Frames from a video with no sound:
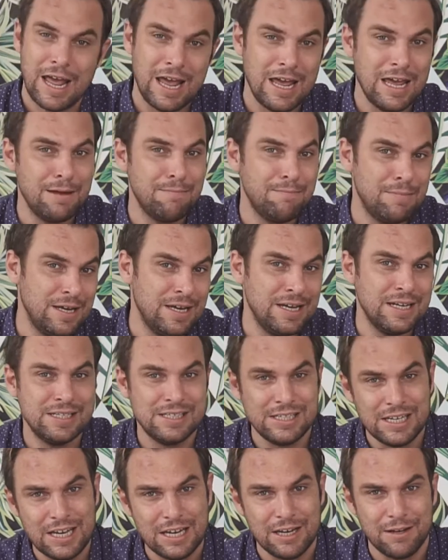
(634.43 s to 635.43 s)

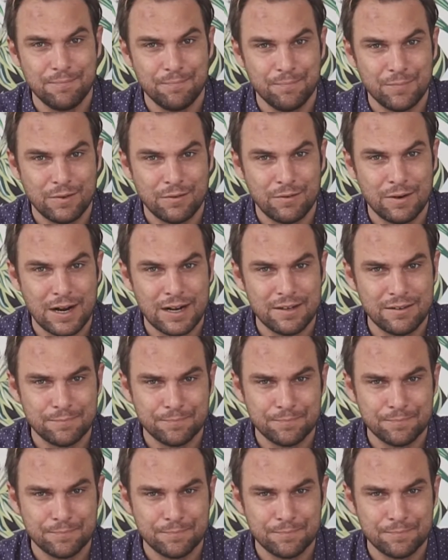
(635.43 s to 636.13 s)
ABC, right?